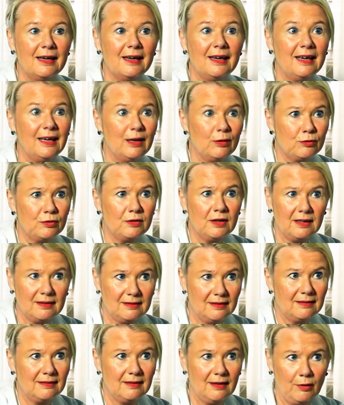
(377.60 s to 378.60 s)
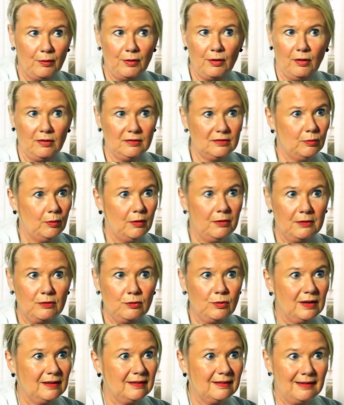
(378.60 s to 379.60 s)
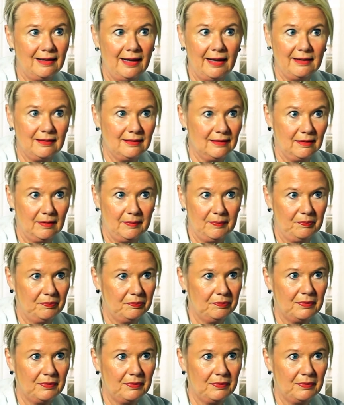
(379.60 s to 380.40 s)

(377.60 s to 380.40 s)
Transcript: if necessary, also with a translator.